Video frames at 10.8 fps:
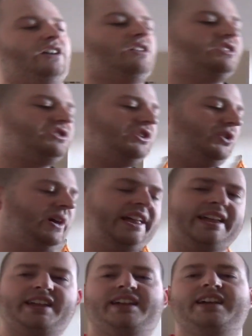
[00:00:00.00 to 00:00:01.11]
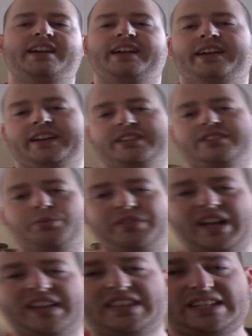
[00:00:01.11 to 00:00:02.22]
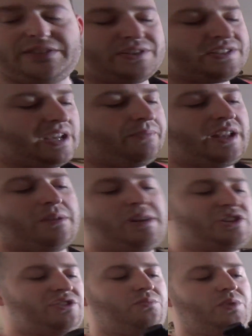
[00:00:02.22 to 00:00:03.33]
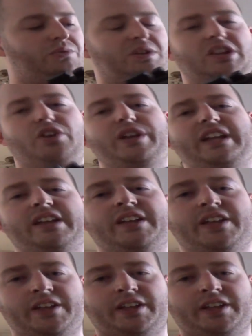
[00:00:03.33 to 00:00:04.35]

Also, we've got the different type of animation when reloading.